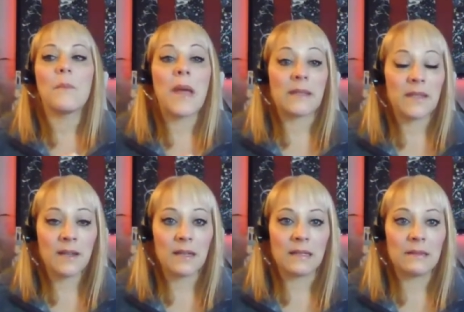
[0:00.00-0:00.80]
My
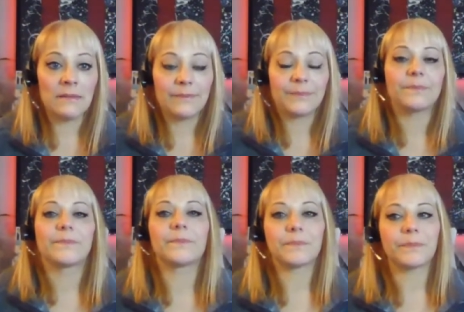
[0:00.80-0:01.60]
son
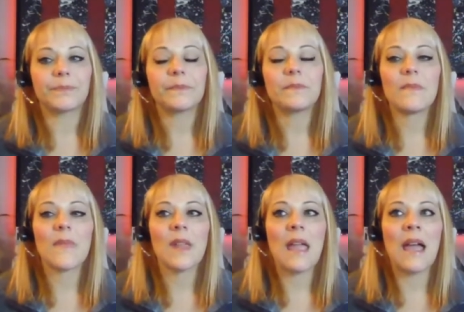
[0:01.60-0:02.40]

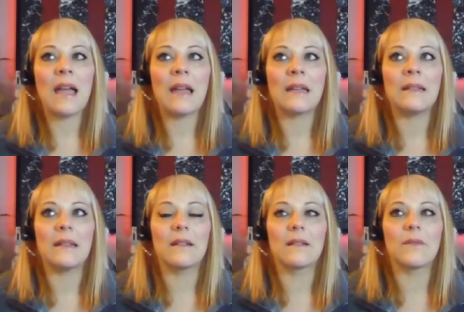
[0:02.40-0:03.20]

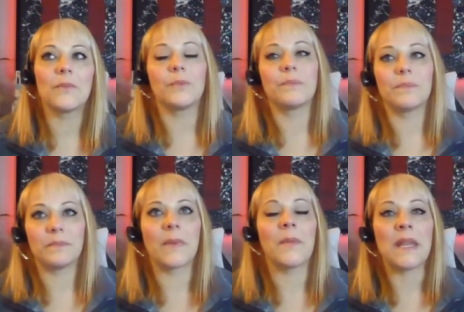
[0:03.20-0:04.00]
had,
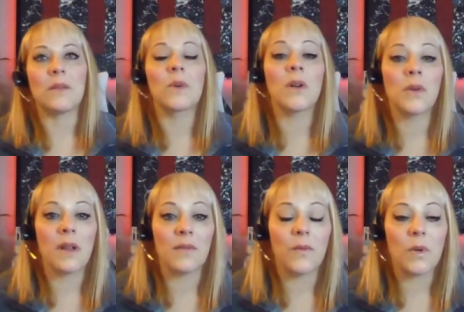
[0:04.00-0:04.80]
I mean, we're
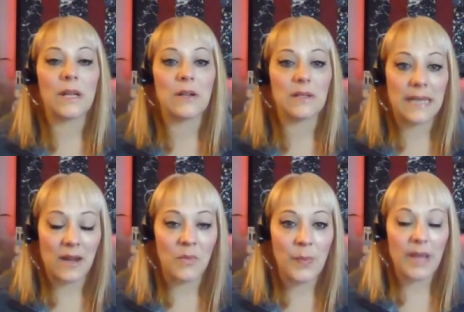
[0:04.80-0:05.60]
going on 4 years
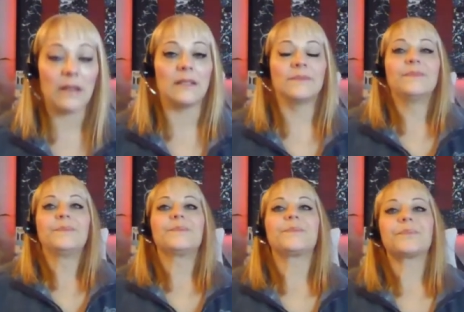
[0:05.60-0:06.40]
now, but
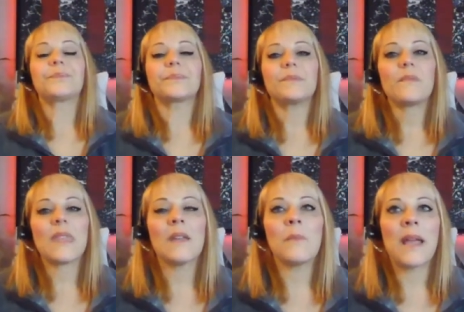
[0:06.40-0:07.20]

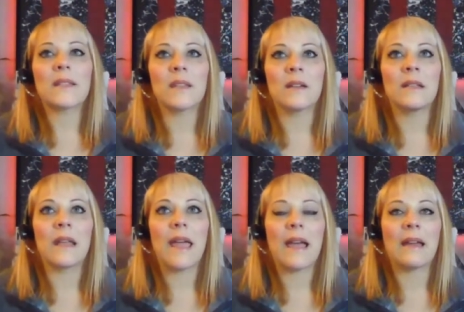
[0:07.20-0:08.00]
my
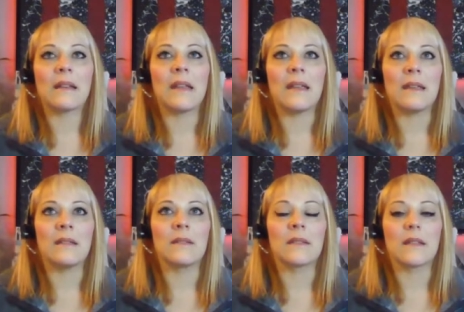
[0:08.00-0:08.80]
son had
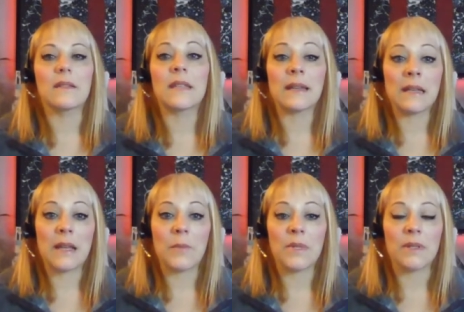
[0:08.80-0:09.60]
his
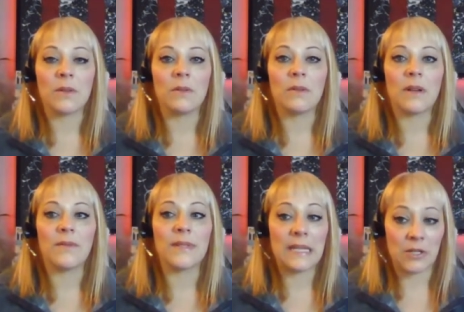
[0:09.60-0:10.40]
second episode
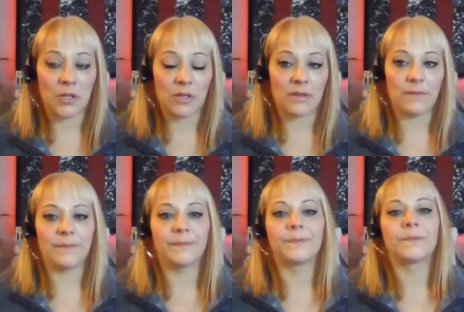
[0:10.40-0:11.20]
of seizures.